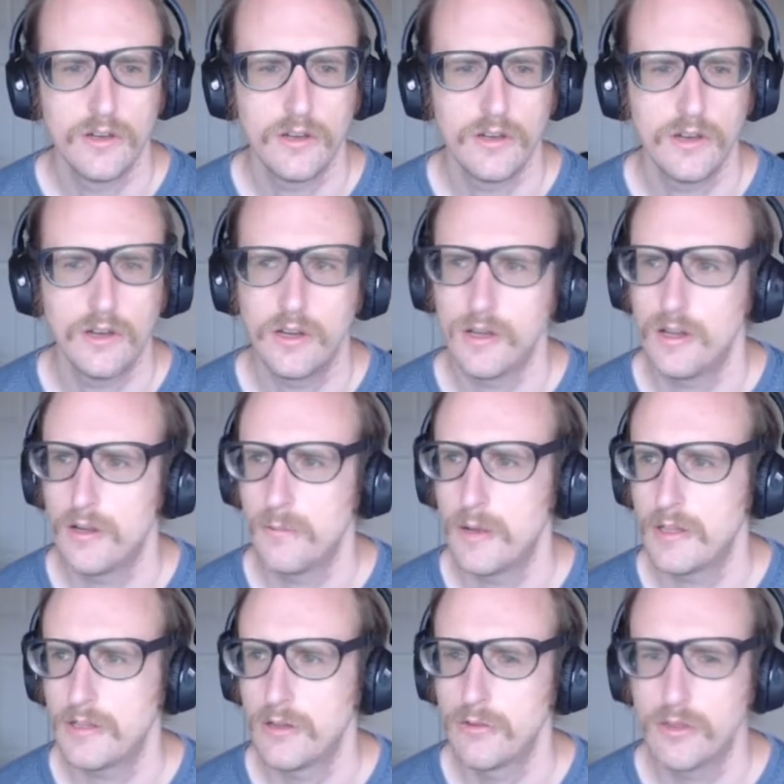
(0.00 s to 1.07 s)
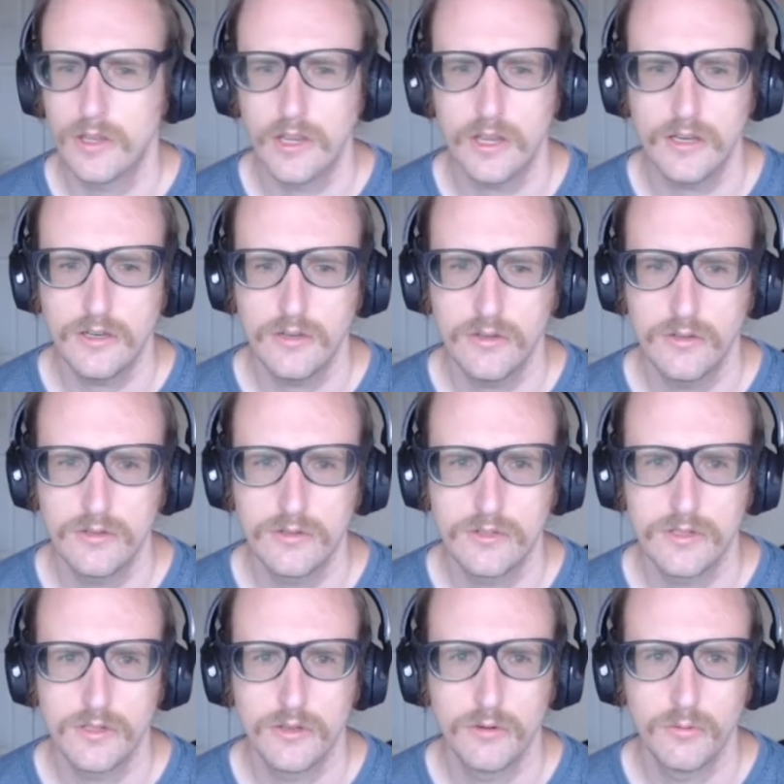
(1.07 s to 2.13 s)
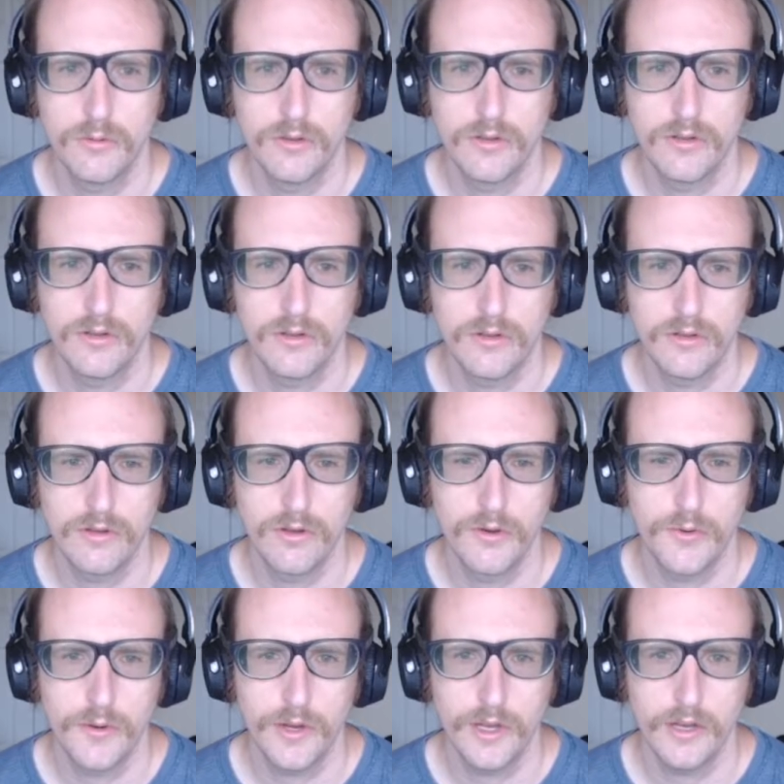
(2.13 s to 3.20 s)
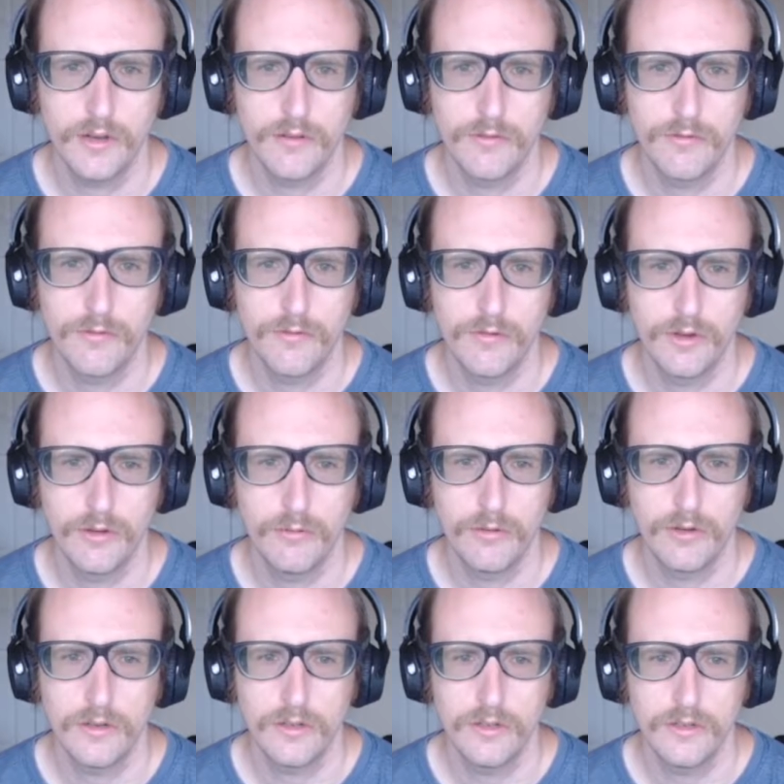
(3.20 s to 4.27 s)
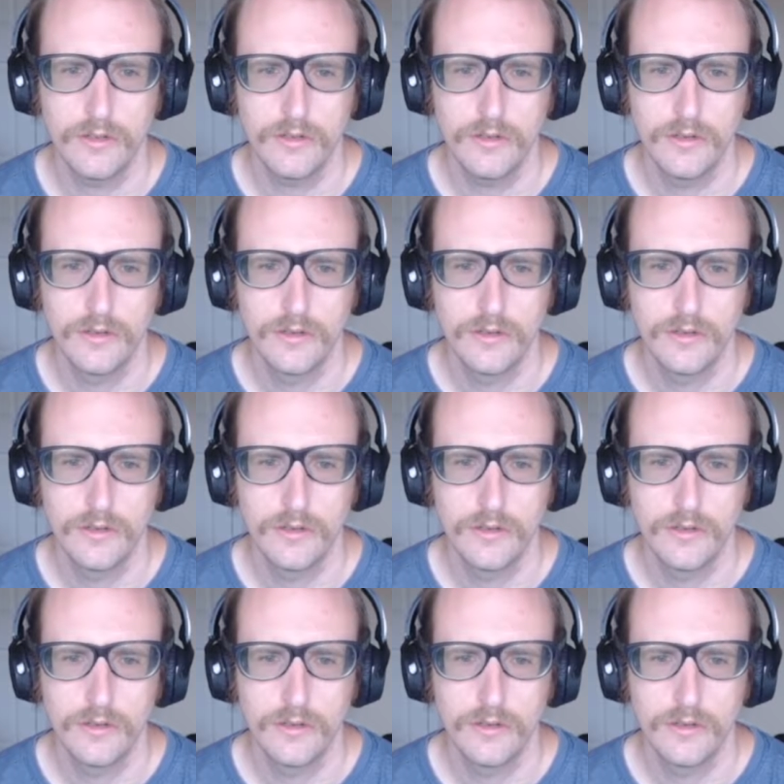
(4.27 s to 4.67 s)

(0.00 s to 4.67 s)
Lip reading: I don't think I do, so we'll create a free one.